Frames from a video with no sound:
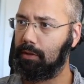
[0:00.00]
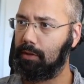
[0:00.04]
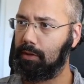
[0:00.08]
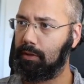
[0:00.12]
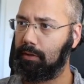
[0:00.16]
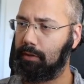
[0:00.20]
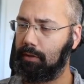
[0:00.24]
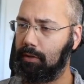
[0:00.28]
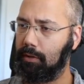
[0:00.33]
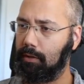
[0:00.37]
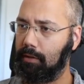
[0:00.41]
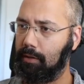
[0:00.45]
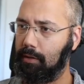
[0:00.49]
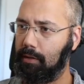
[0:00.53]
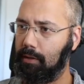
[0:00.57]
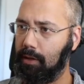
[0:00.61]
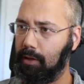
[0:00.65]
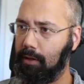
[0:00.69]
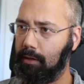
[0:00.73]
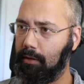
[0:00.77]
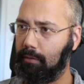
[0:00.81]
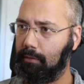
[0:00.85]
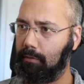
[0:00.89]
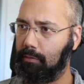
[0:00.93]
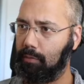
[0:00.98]
I think they're
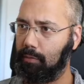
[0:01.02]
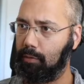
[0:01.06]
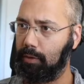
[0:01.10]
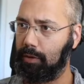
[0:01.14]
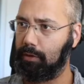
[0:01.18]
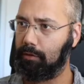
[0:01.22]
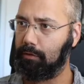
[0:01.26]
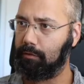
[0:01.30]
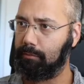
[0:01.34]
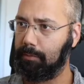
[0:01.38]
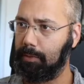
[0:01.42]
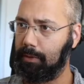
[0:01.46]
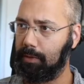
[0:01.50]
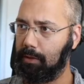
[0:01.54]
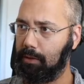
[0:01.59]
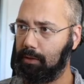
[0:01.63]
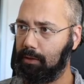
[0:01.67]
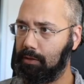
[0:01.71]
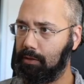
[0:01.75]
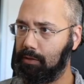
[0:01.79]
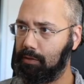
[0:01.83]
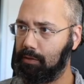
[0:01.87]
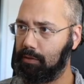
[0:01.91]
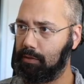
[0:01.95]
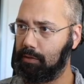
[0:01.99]
like 12
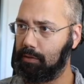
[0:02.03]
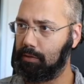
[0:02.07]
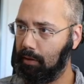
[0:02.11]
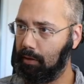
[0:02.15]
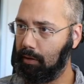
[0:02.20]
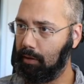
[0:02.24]
meters.